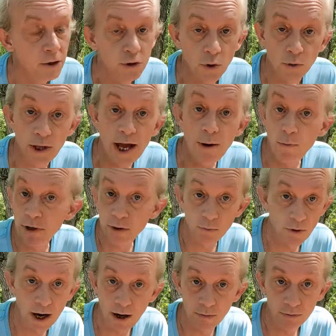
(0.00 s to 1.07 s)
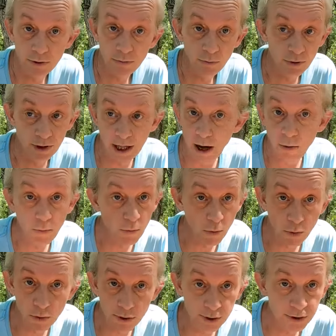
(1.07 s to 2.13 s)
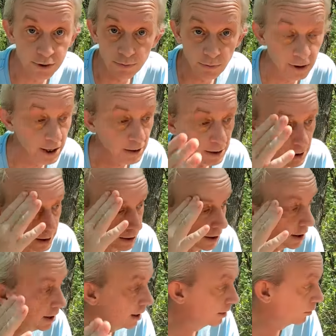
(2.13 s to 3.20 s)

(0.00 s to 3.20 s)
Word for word: So they went around without warrants, without anything,